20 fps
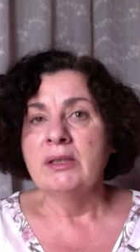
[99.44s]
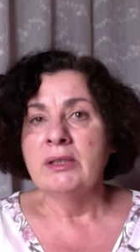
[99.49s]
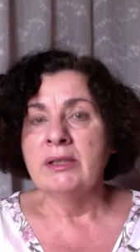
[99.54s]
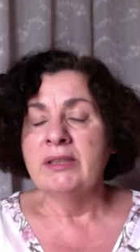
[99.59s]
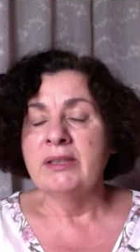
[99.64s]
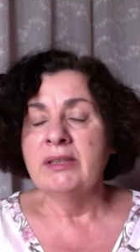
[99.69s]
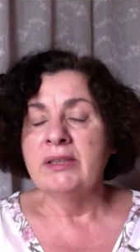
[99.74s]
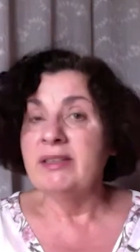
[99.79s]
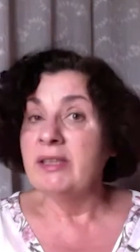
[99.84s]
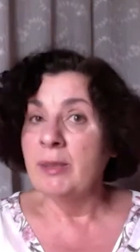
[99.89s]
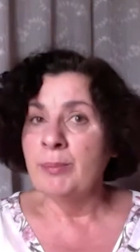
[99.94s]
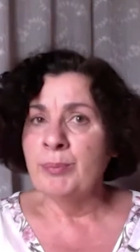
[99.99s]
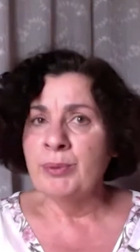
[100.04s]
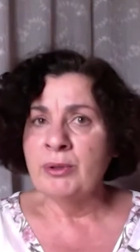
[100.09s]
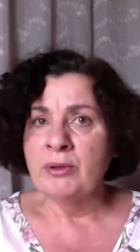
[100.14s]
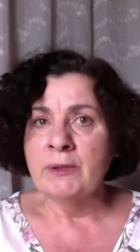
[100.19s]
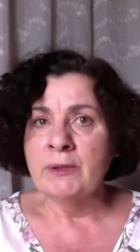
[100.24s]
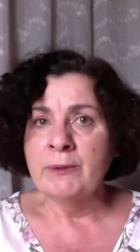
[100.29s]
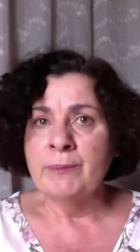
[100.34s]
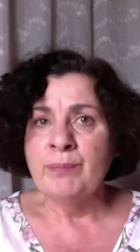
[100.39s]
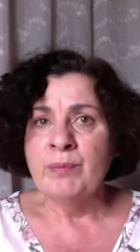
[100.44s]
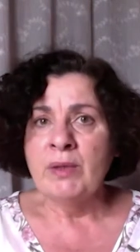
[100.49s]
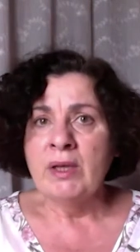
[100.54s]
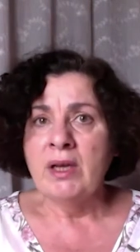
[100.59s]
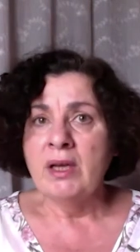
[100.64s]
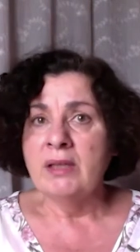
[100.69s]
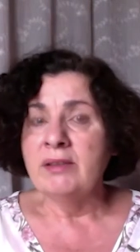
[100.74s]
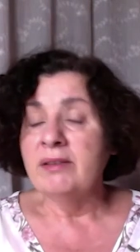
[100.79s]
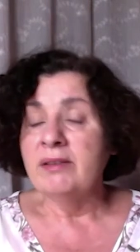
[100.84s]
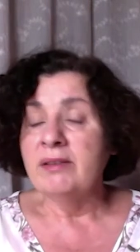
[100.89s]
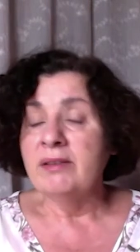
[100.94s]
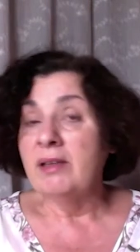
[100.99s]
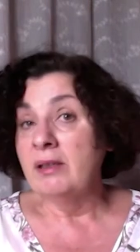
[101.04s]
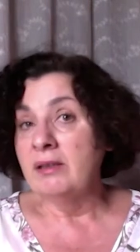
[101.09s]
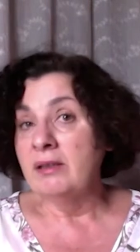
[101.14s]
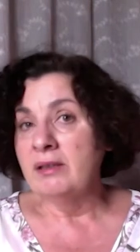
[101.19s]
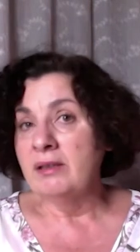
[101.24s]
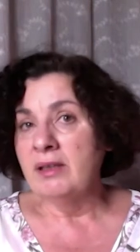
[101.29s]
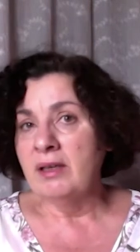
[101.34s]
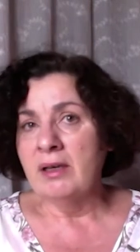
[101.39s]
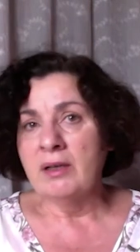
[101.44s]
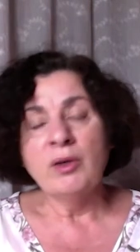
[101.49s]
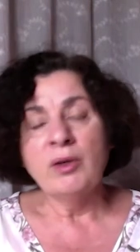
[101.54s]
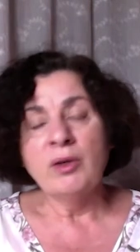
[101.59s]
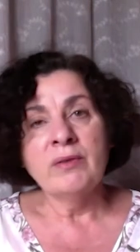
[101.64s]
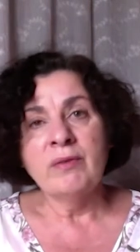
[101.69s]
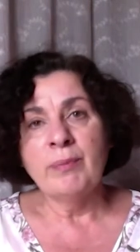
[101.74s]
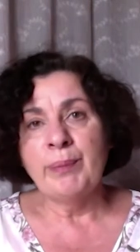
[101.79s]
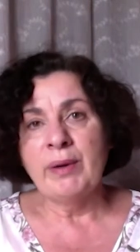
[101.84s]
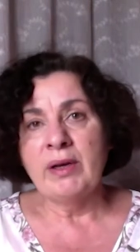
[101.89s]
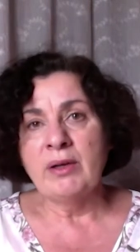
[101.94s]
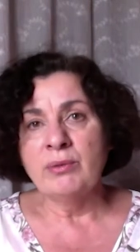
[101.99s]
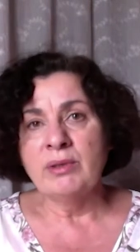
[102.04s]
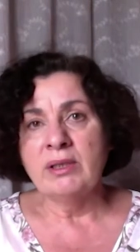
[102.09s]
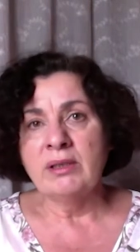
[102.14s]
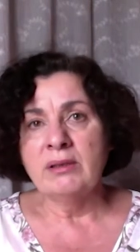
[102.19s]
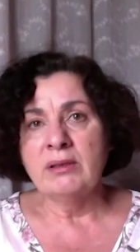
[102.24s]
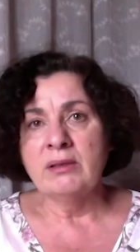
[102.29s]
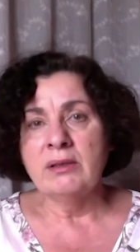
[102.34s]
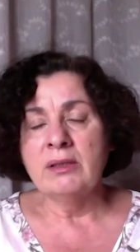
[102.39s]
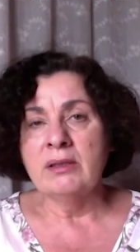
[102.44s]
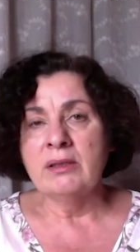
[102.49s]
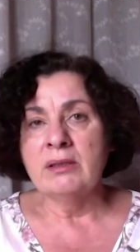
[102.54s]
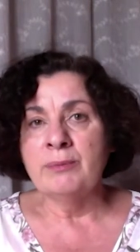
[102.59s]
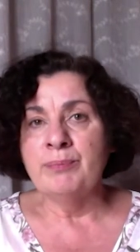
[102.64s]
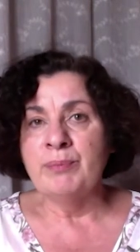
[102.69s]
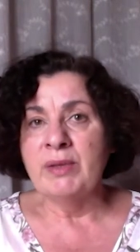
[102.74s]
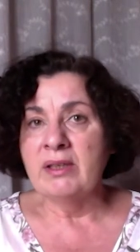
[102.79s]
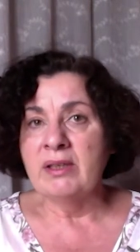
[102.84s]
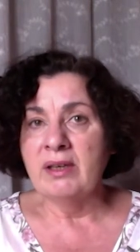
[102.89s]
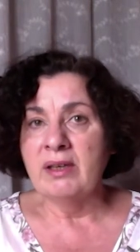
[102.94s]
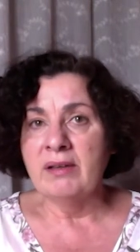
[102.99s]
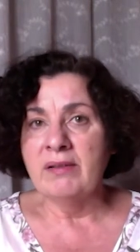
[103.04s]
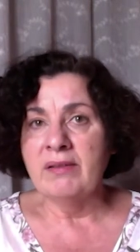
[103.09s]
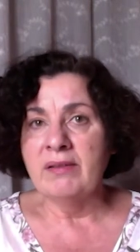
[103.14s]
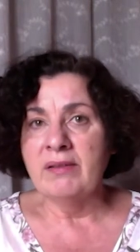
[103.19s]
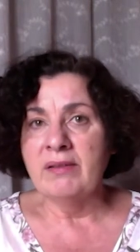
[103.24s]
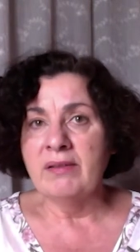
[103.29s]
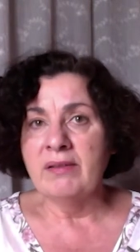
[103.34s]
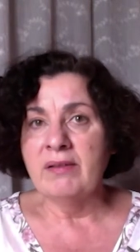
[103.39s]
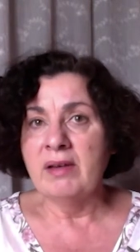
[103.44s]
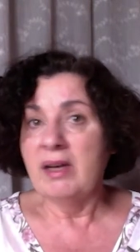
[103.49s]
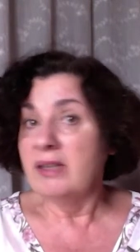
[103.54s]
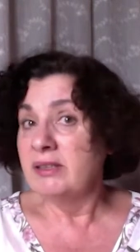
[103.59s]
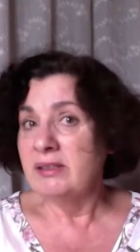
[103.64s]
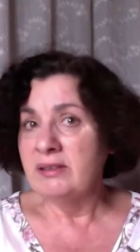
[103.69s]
emperor, and then they are conspiring against Adita.